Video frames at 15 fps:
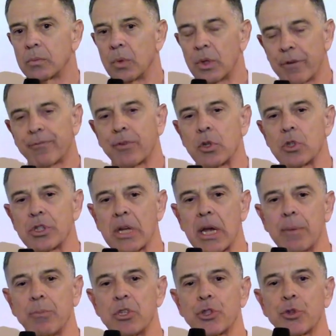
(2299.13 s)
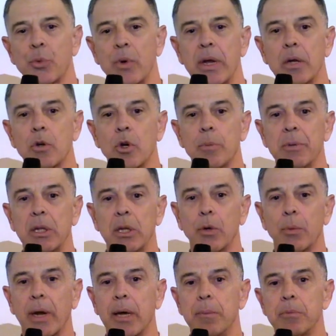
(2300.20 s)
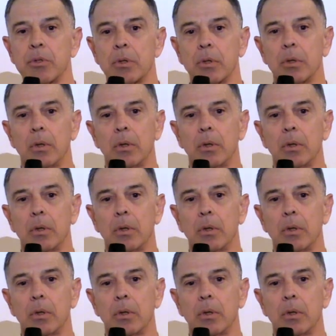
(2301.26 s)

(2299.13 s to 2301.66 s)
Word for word: The first time was 300 milligrams.